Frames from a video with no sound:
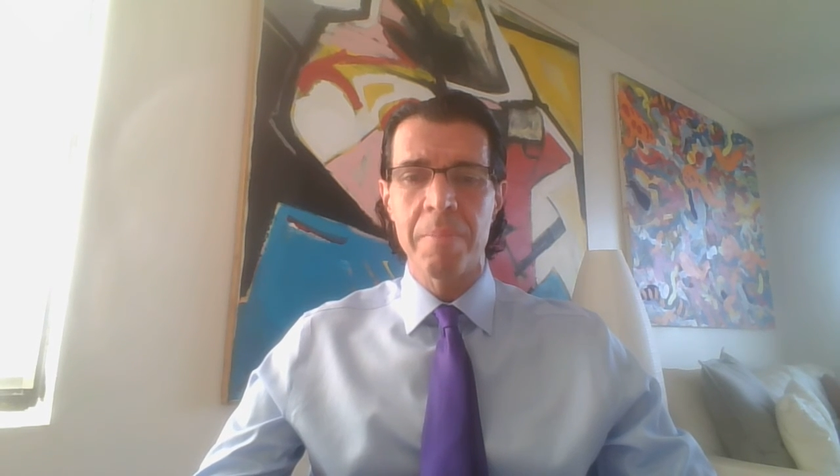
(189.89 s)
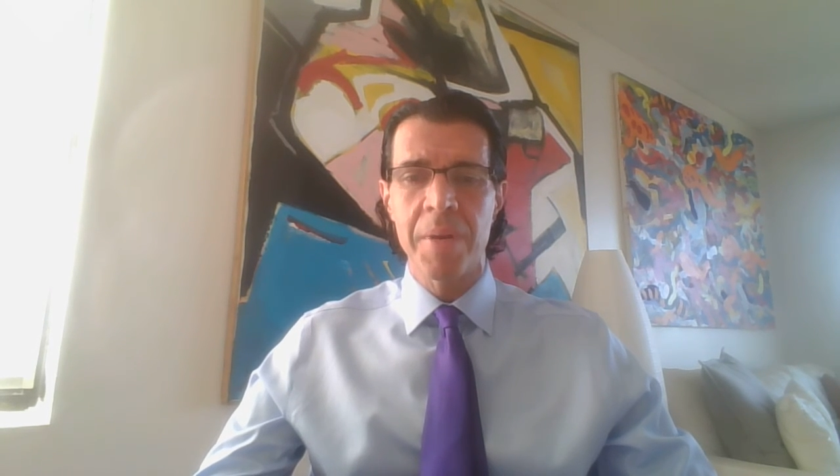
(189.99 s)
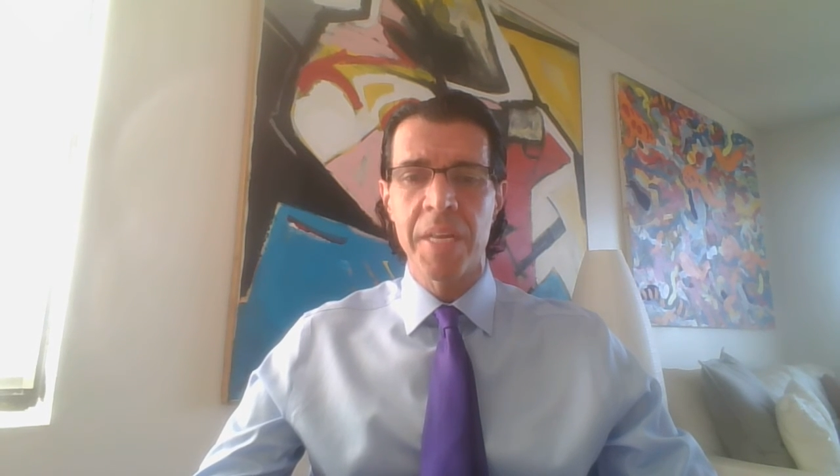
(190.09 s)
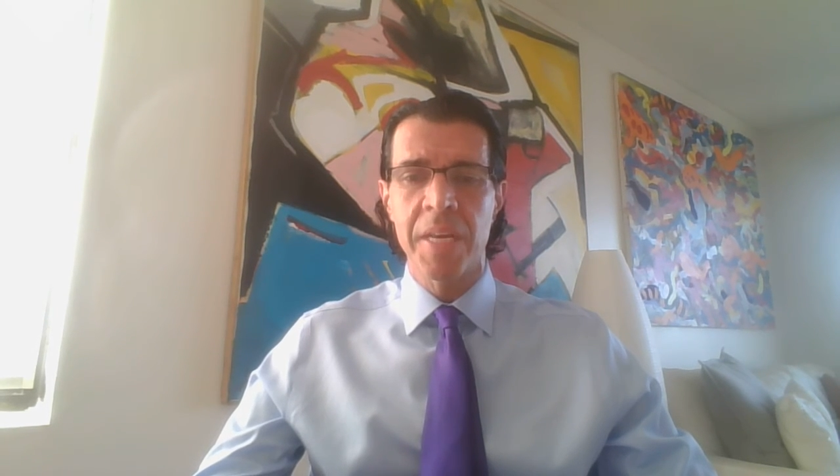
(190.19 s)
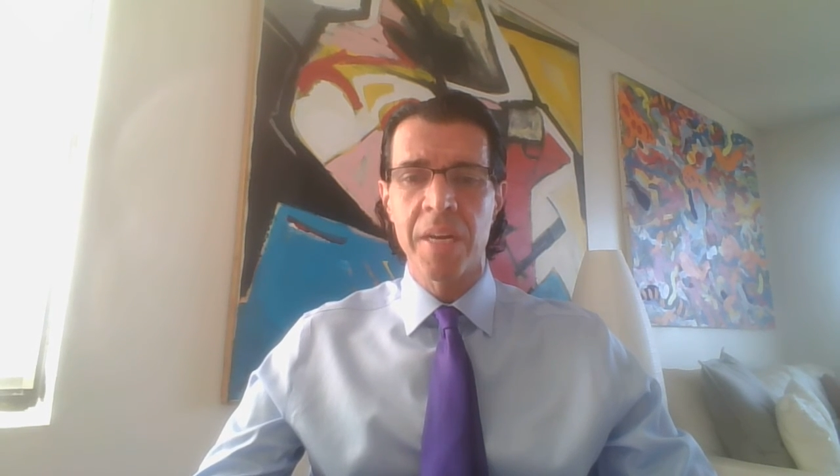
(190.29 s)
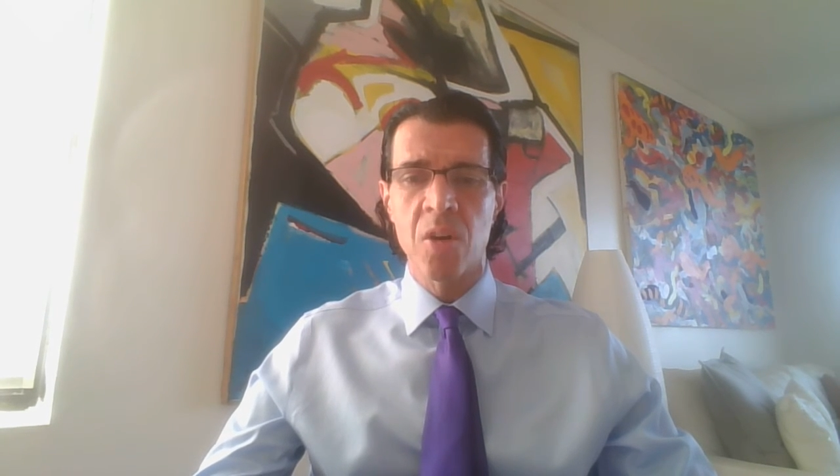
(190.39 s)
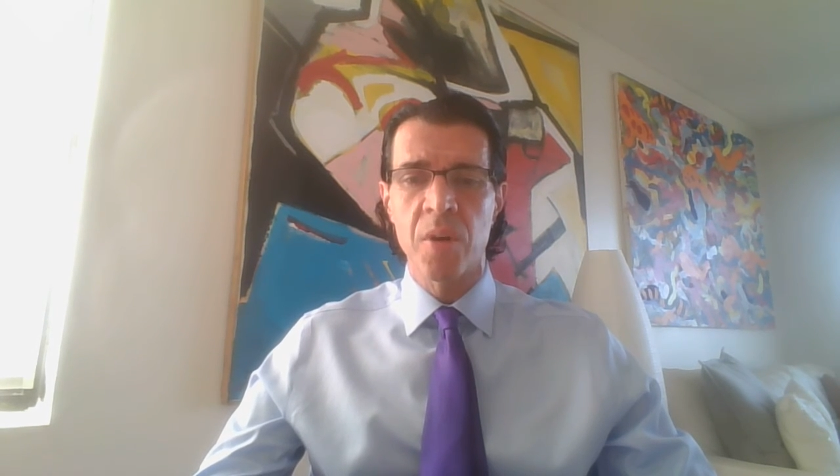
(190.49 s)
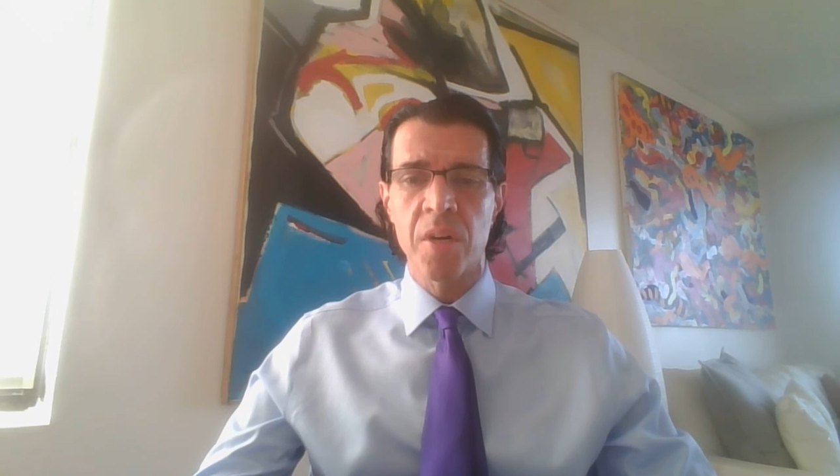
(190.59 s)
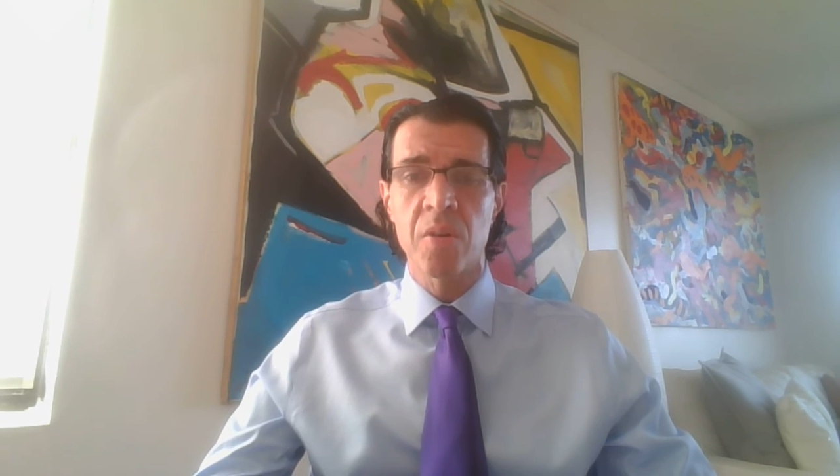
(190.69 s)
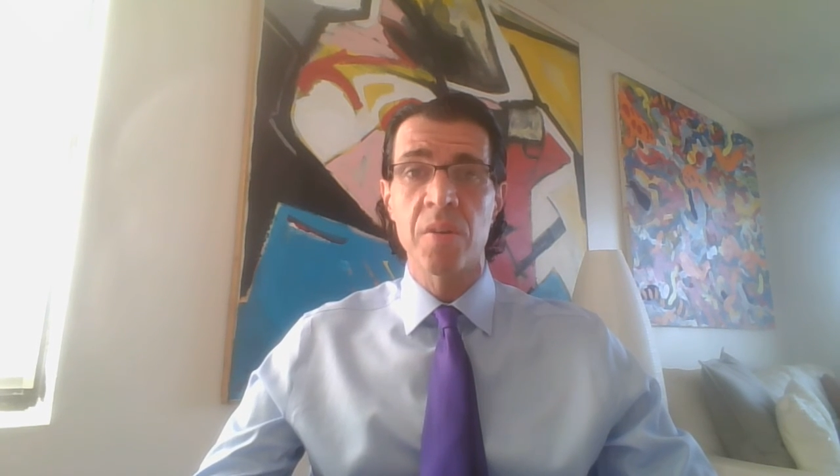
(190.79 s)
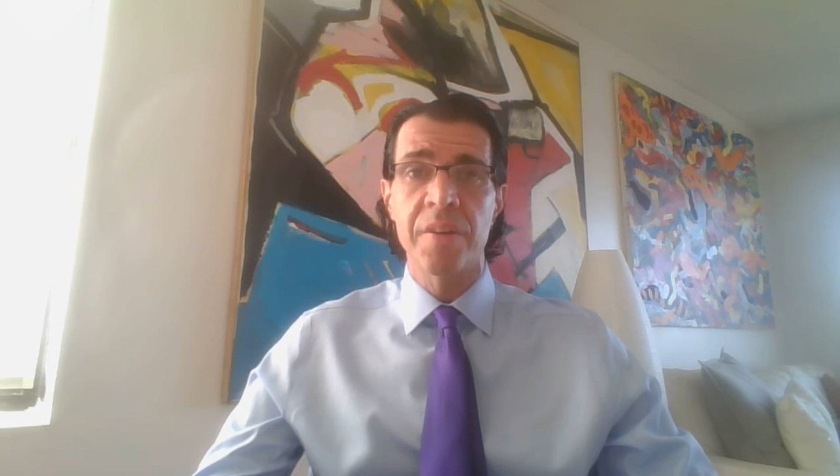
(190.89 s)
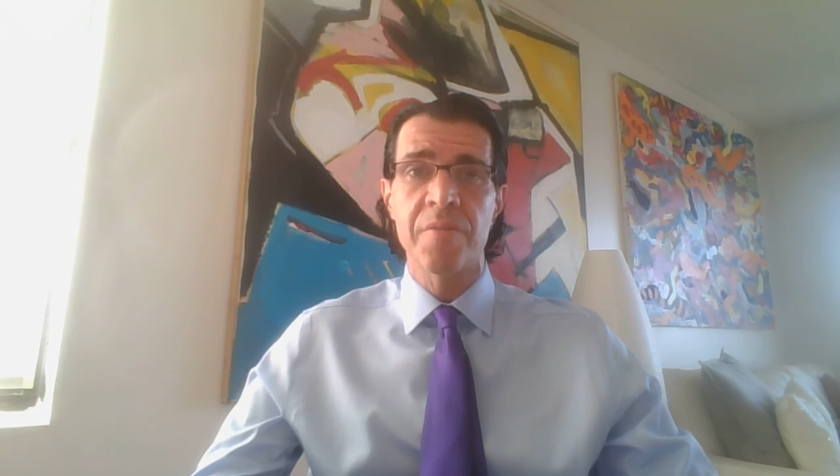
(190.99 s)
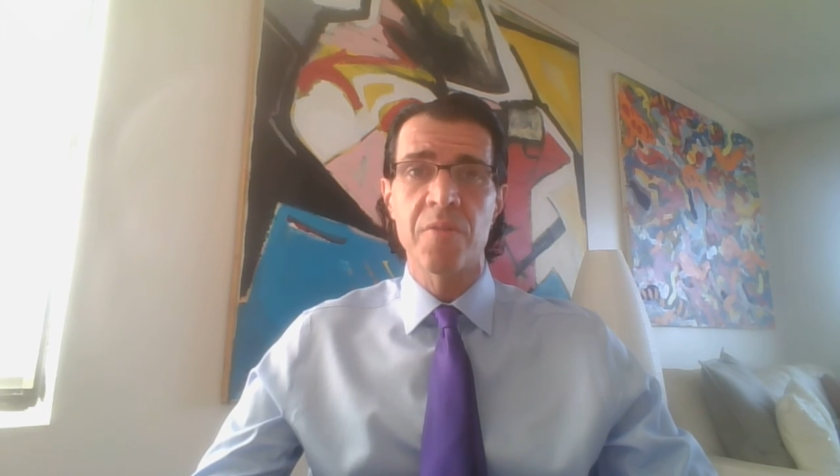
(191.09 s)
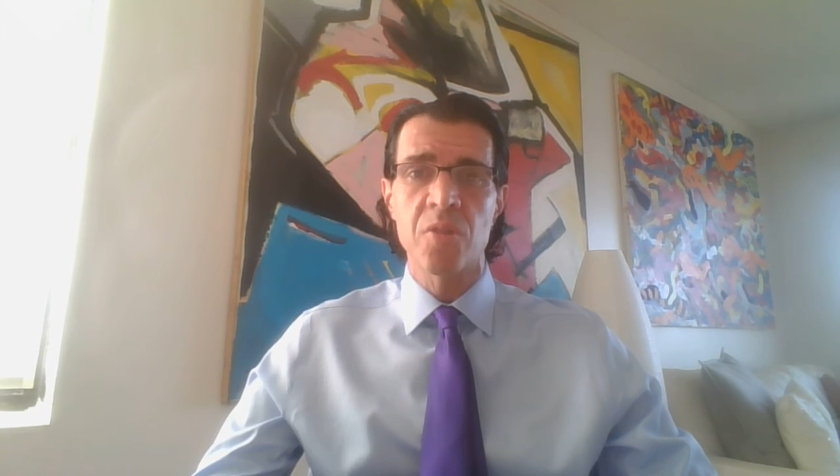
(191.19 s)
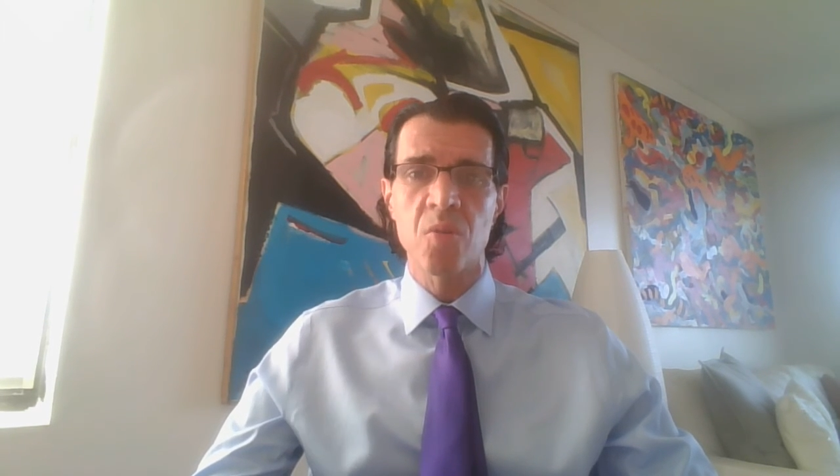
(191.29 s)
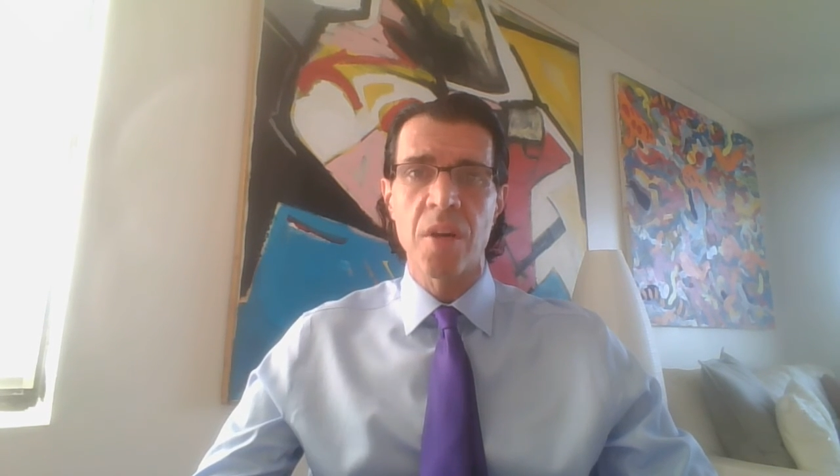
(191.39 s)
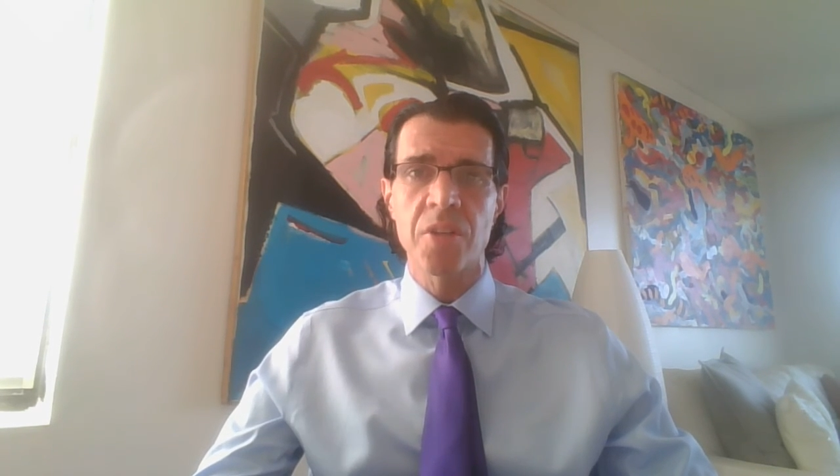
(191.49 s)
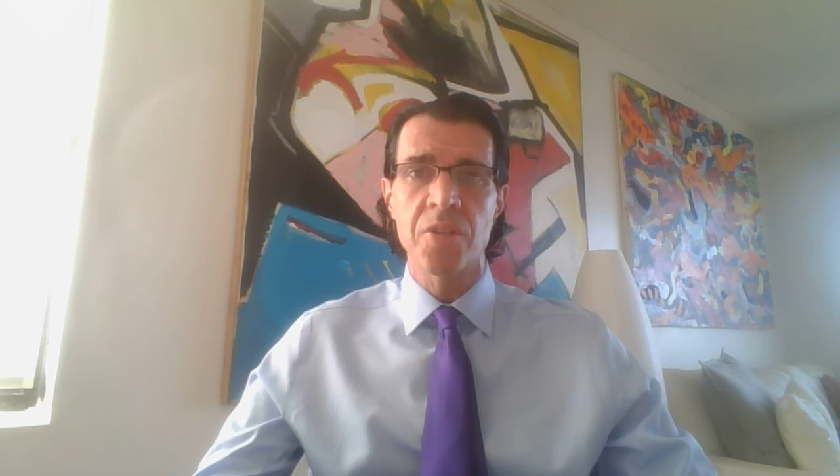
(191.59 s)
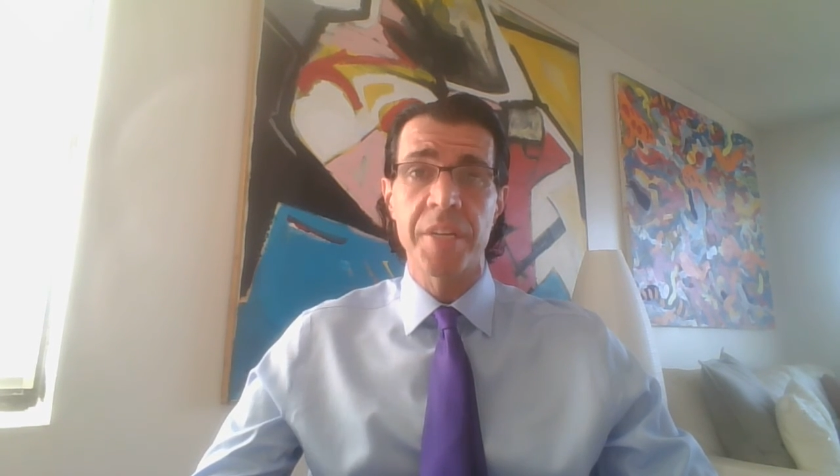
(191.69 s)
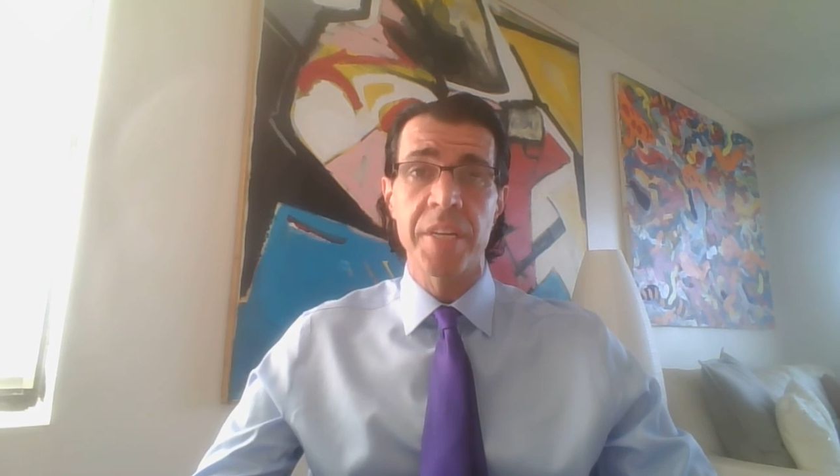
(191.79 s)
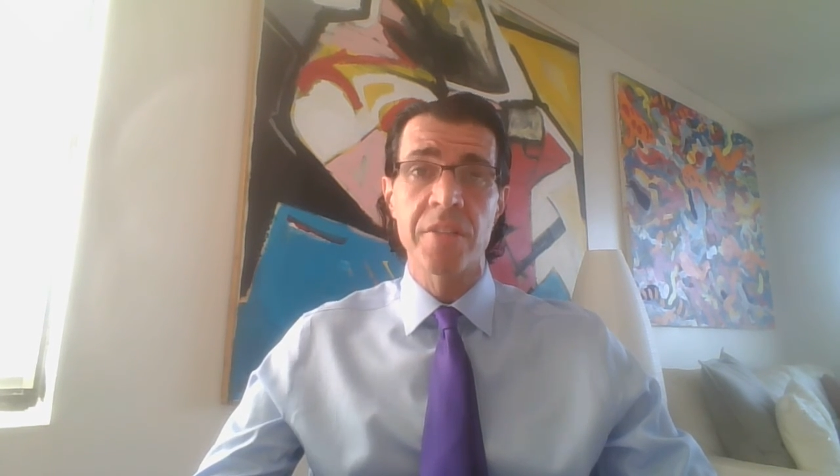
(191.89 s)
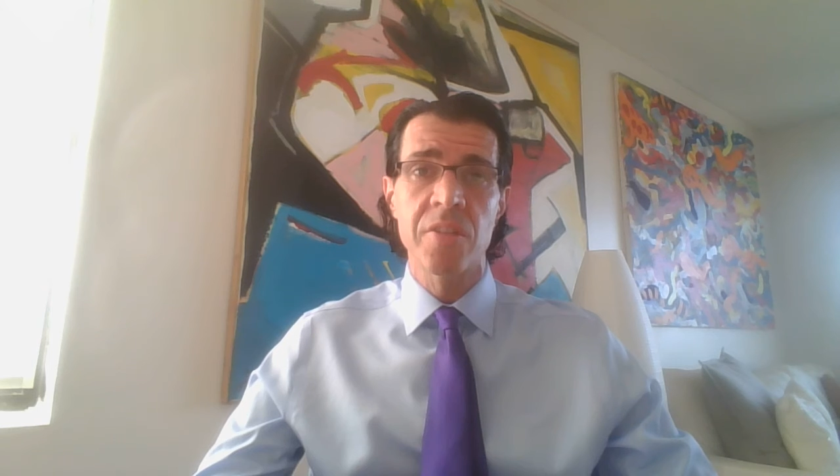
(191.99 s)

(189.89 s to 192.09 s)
meeting a critical infrastructure need.